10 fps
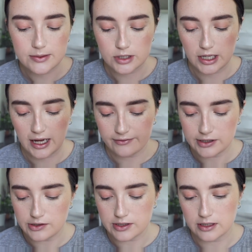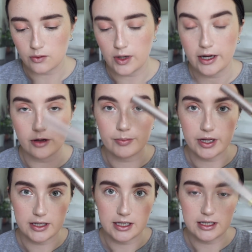which I haven't used in a while,
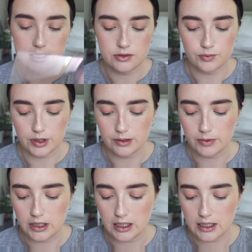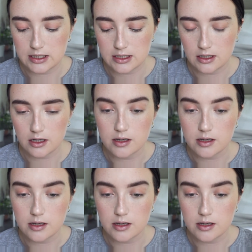but it is really nice.